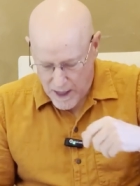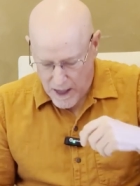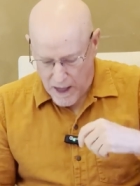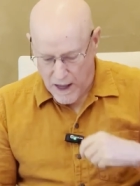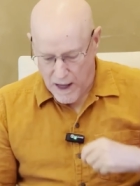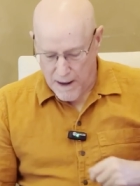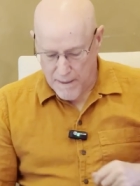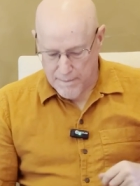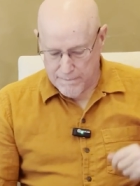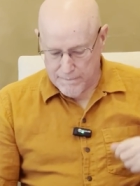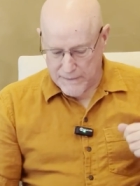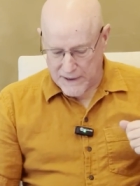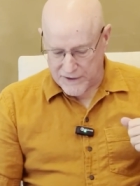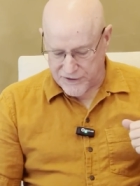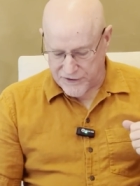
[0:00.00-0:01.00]
Um,
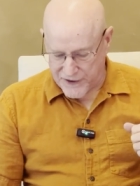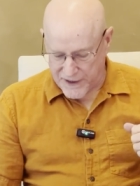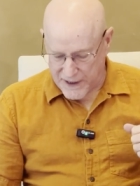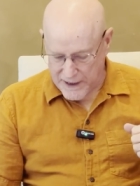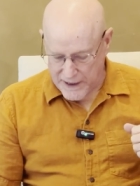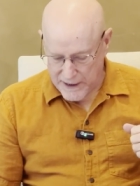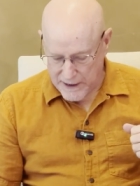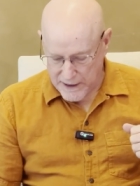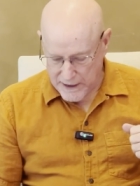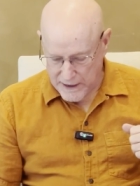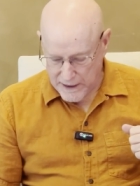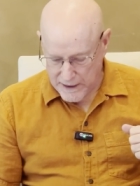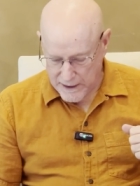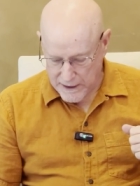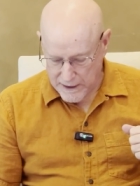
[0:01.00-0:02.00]
let's
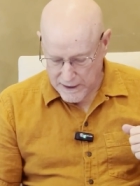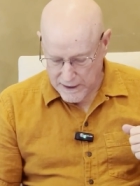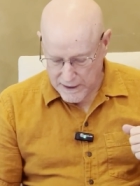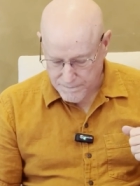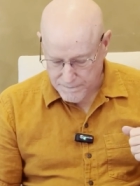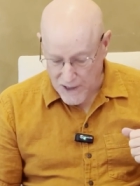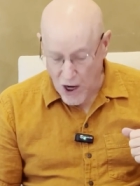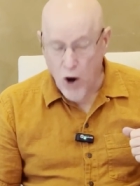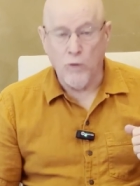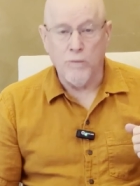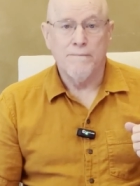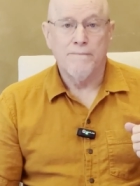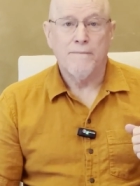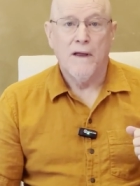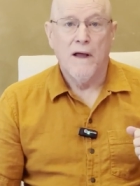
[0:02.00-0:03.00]
see. Oh,
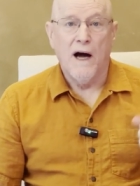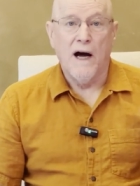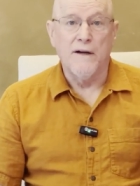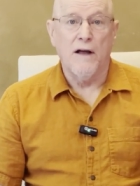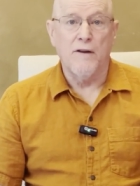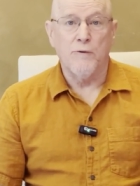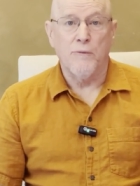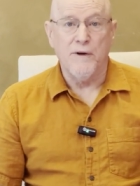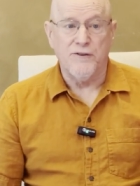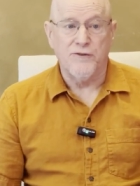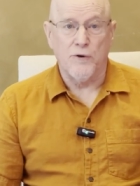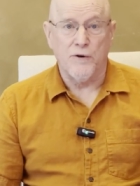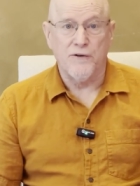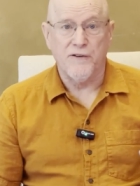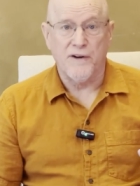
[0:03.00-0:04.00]
another
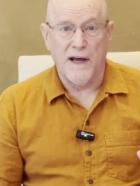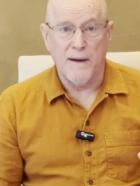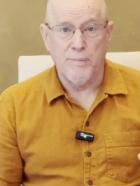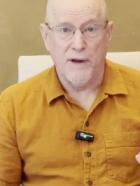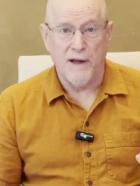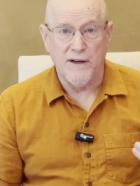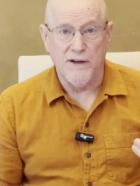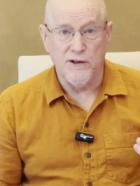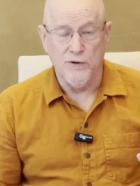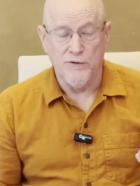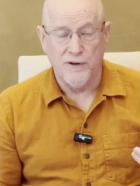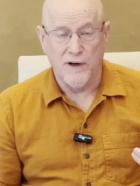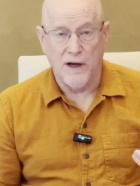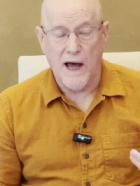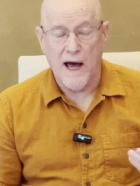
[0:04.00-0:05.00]
resource that I plan to use
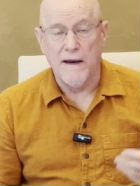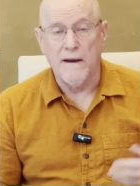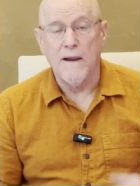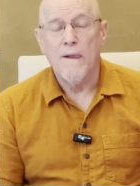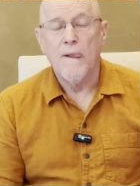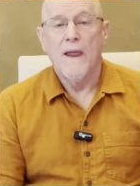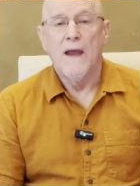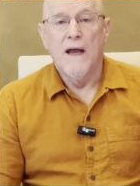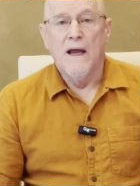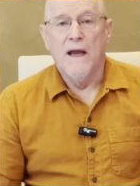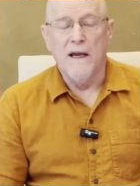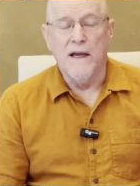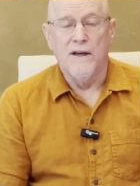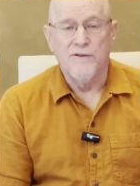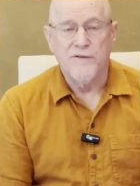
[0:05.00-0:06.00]
a lot
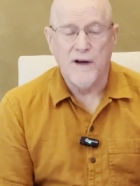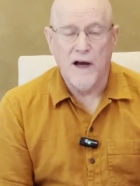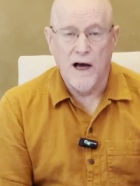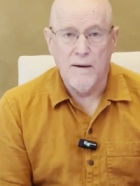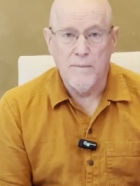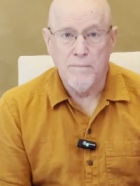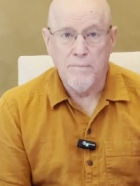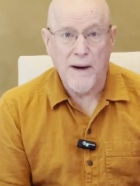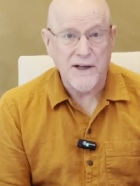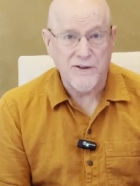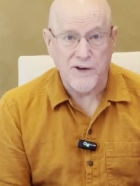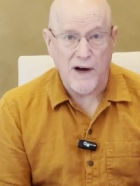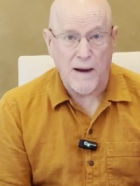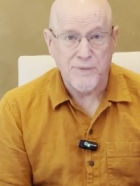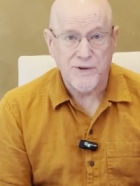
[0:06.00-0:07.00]
is um, bike
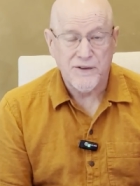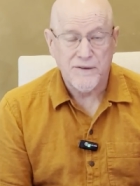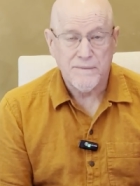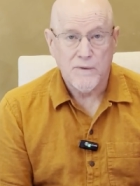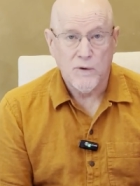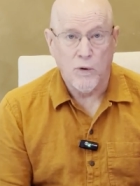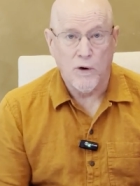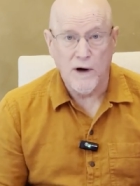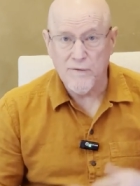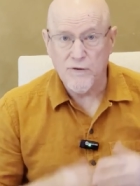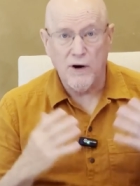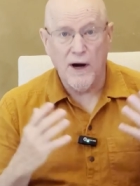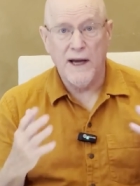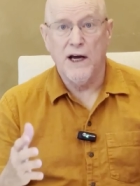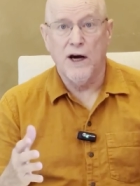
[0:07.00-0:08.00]
shops.
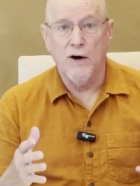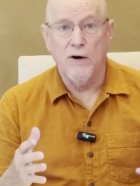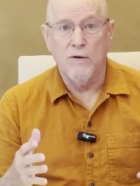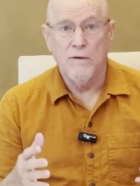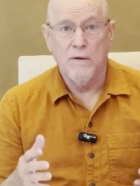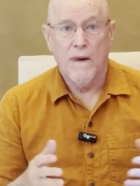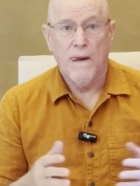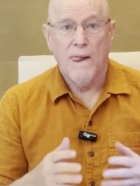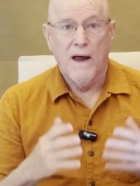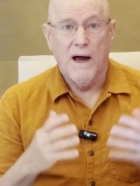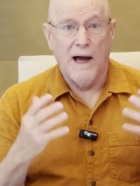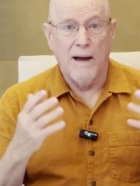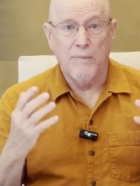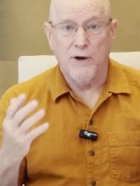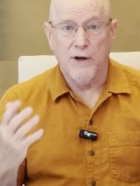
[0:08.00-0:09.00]
Wherever I go,
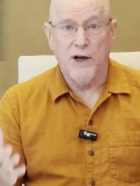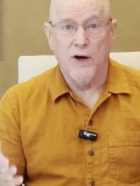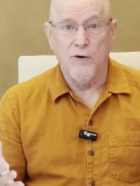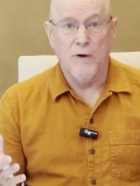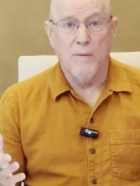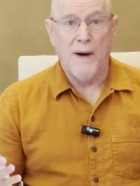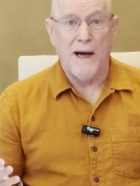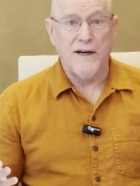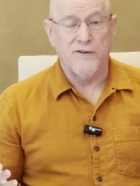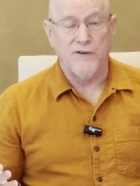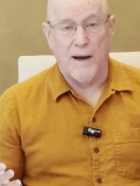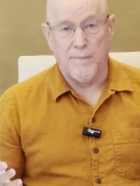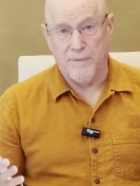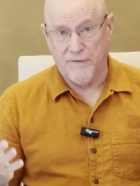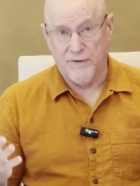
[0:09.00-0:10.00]
I'm going to go to a bike
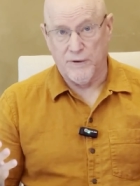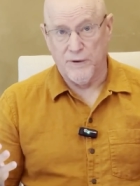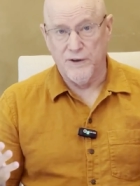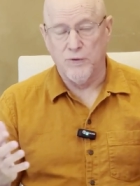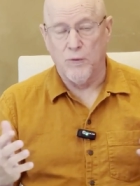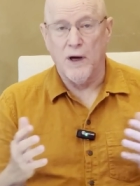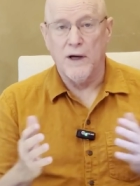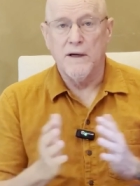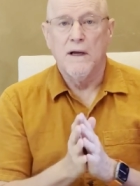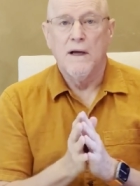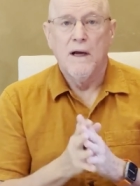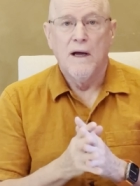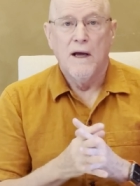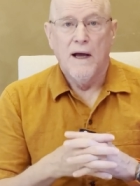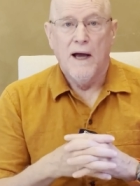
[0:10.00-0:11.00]
shop if there is one
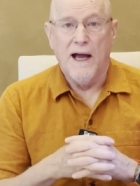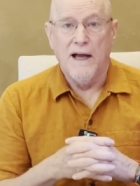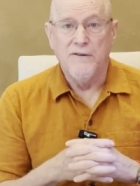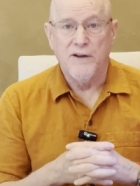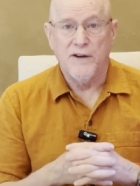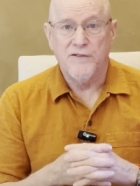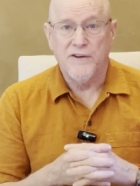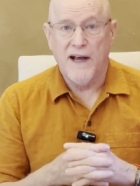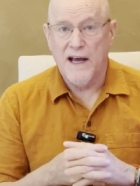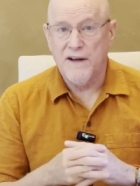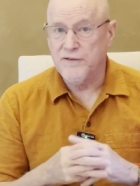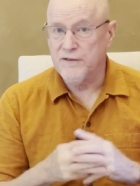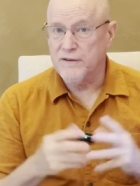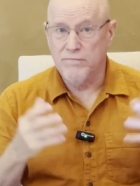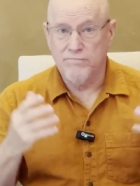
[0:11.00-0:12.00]
and just
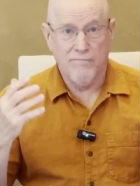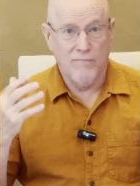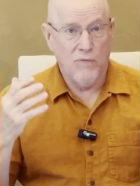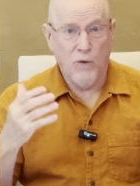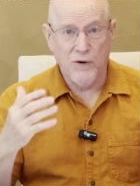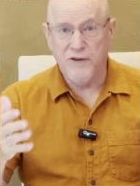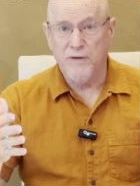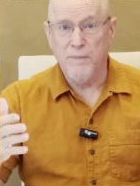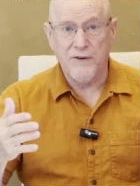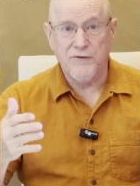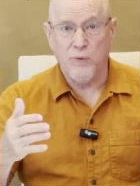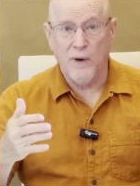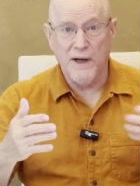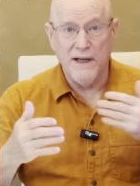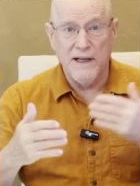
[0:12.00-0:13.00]
ask, what's the best
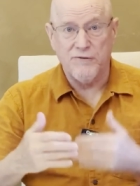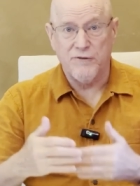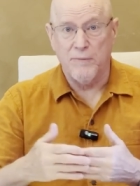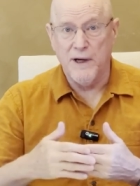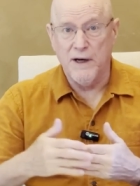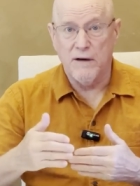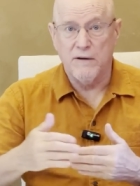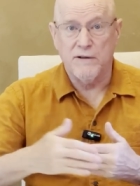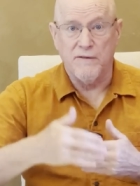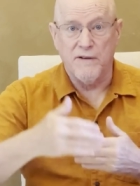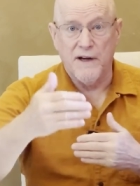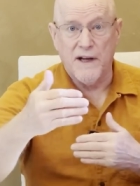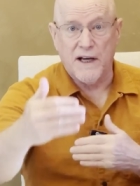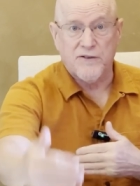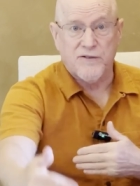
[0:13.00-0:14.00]
way to get from here to the
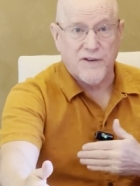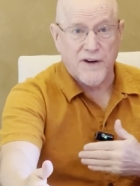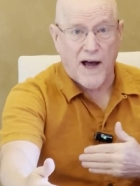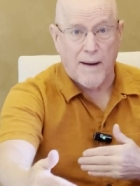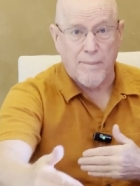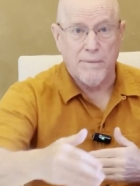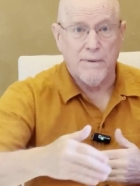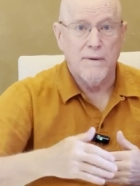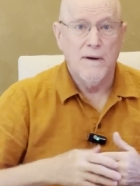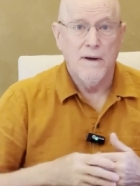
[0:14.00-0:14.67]
next stop?